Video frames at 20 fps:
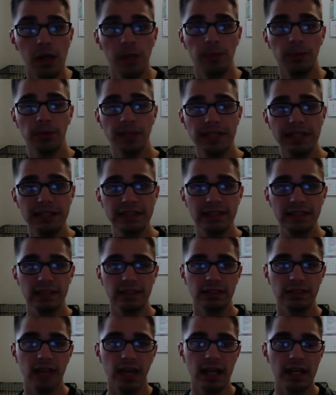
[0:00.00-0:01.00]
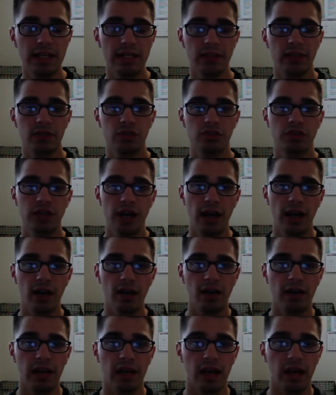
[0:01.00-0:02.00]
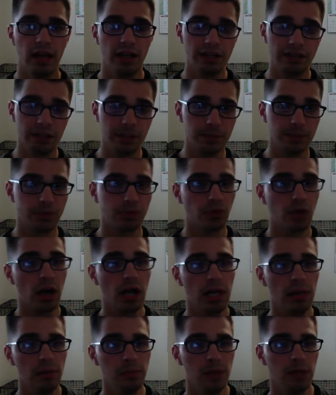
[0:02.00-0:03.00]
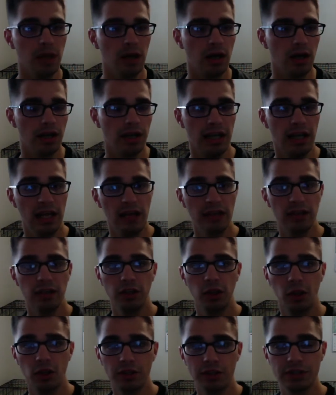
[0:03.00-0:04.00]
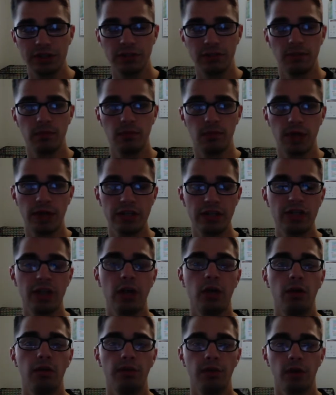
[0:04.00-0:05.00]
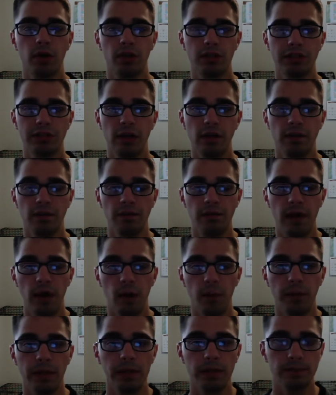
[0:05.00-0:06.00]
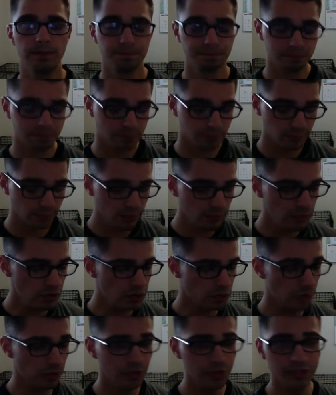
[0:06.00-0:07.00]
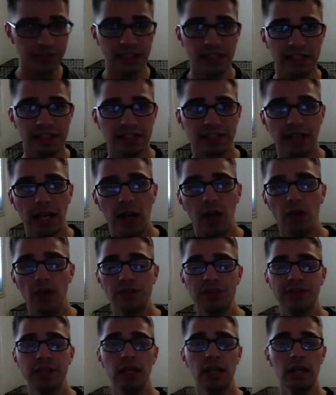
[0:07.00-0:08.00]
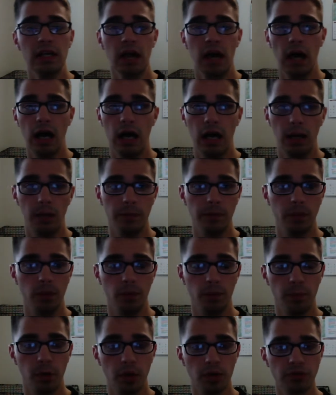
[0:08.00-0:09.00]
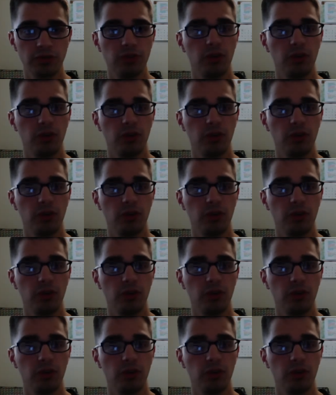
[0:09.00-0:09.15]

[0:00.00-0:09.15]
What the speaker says: please like, share, and subscribe. Again, this is a great channel for self-development, real estate sales, personal